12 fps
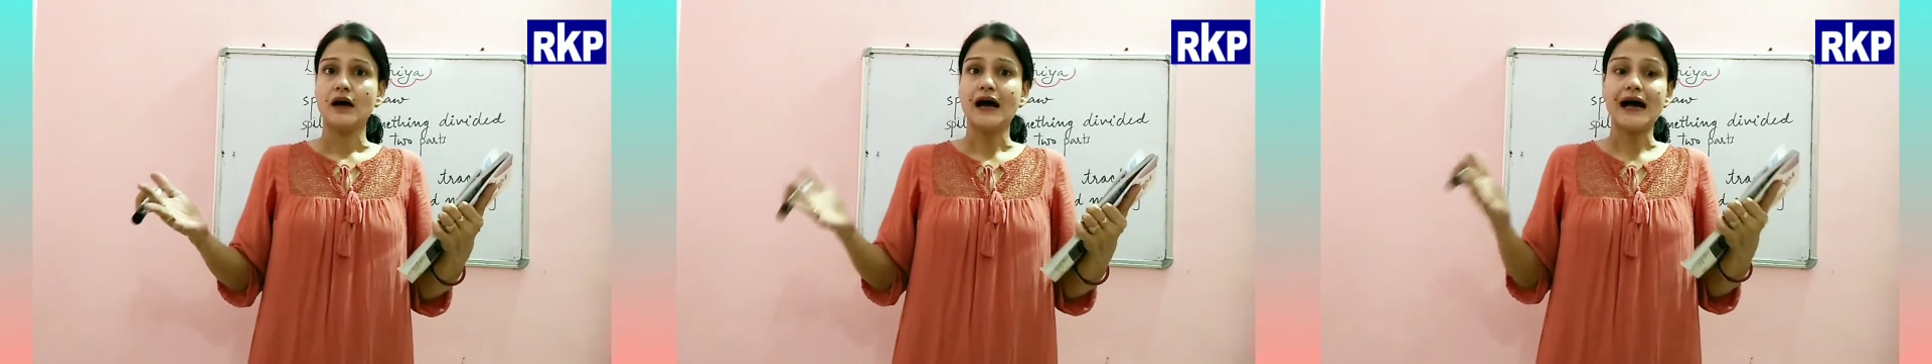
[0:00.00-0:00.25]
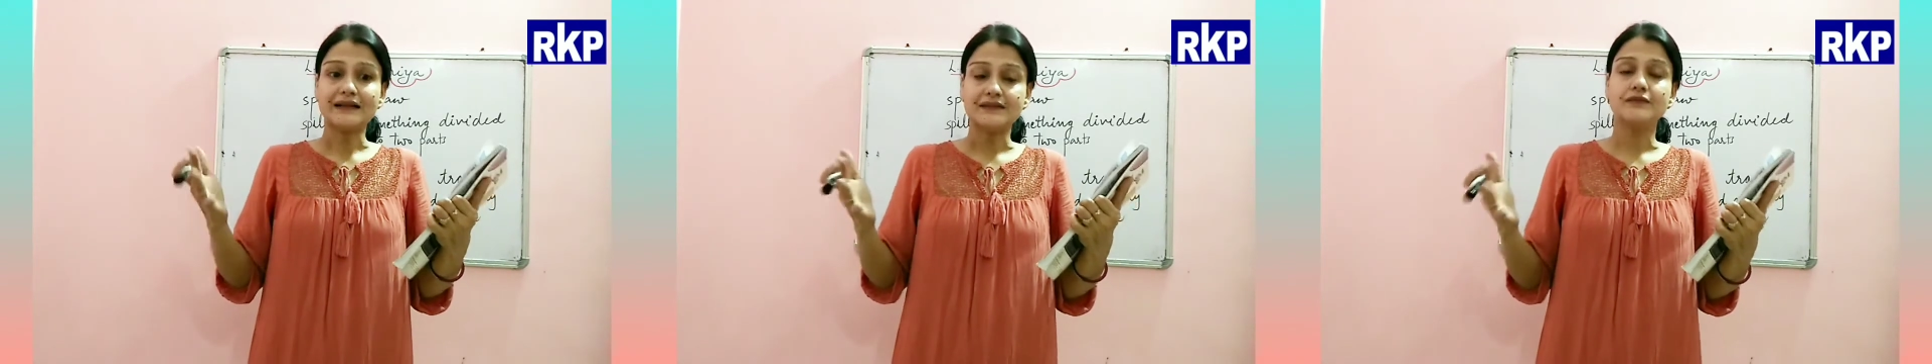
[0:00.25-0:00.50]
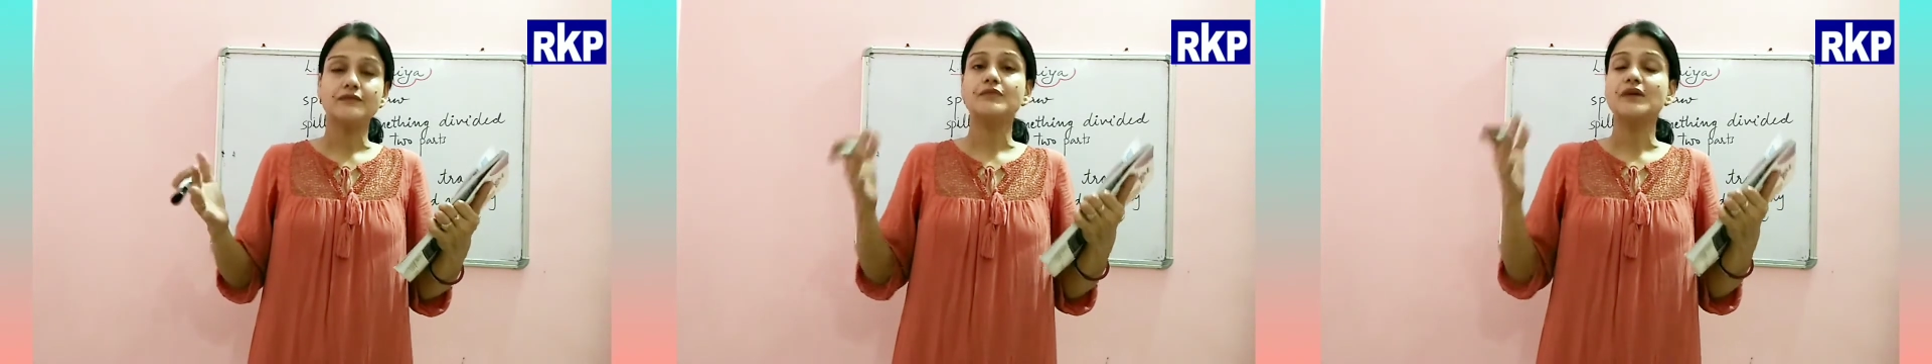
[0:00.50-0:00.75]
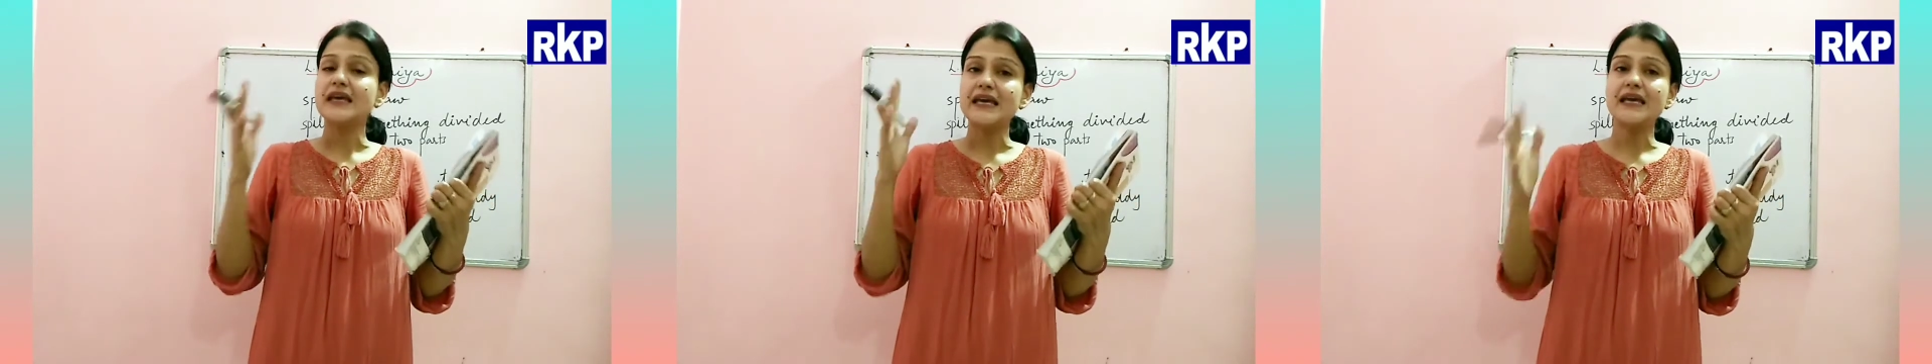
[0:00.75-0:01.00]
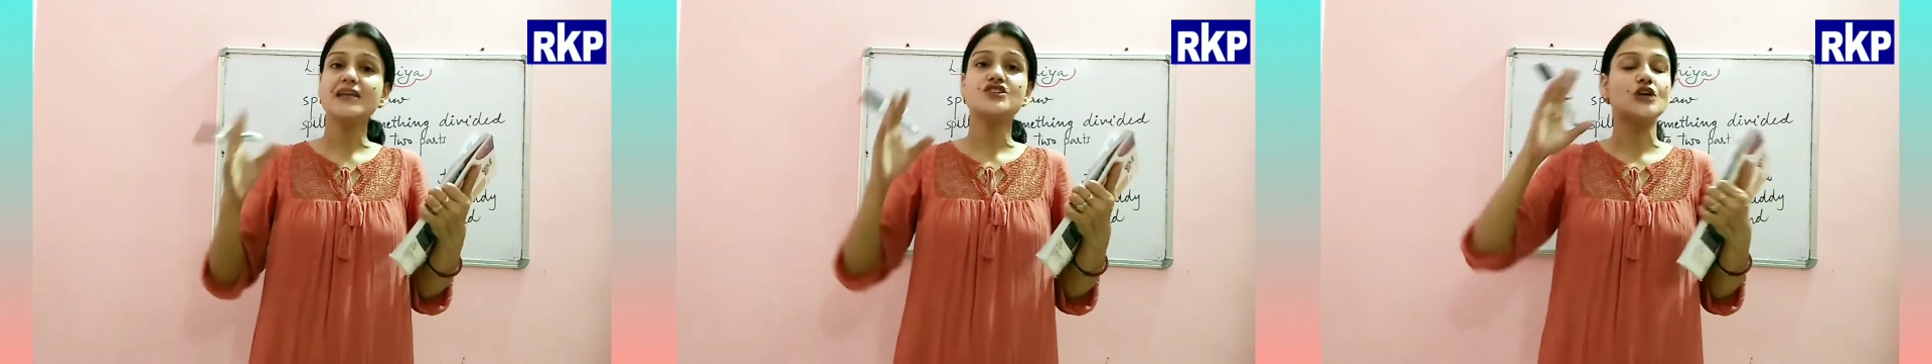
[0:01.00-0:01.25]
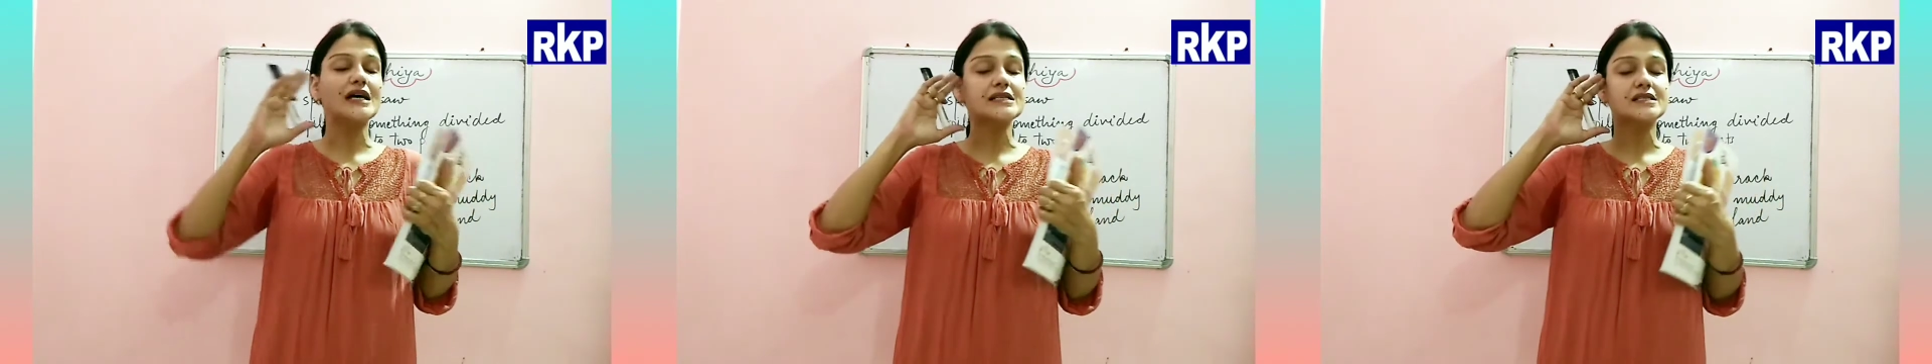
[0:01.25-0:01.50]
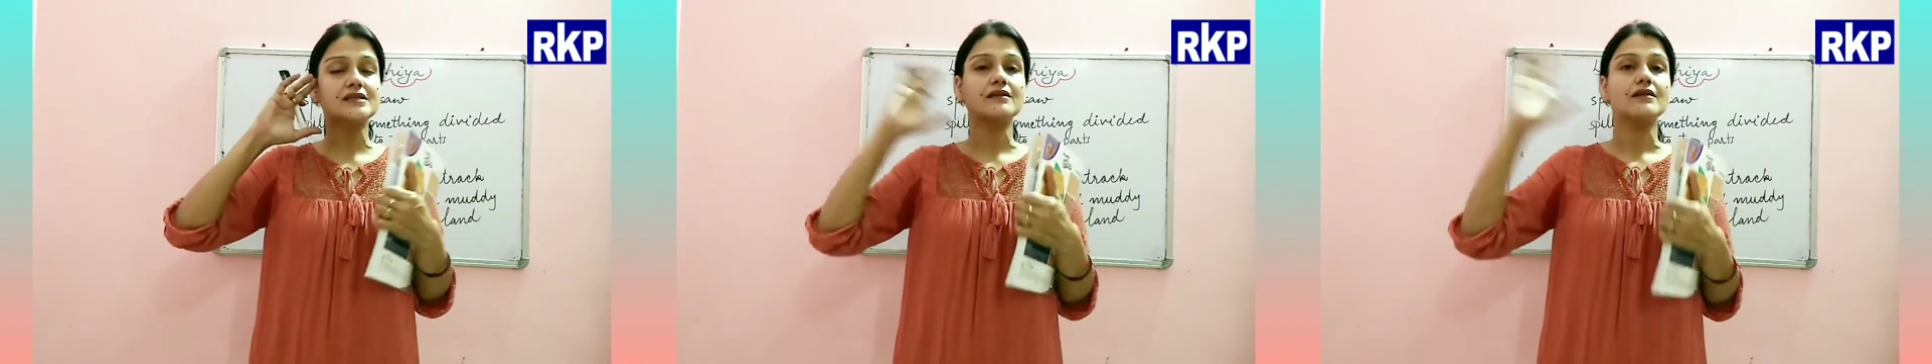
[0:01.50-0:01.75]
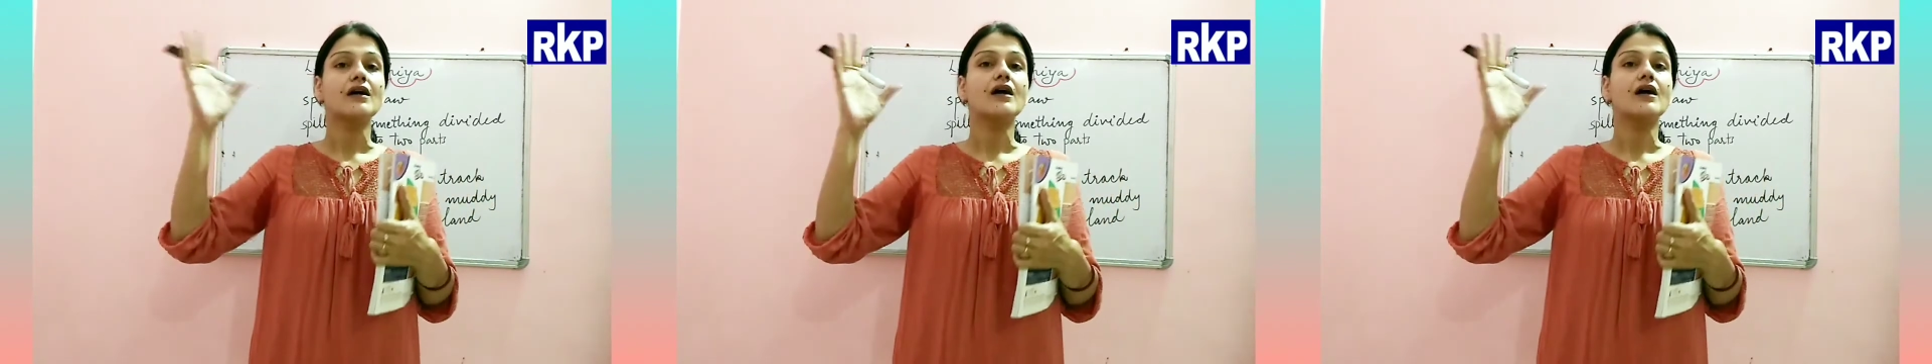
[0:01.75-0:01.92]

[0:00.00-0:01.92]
and he just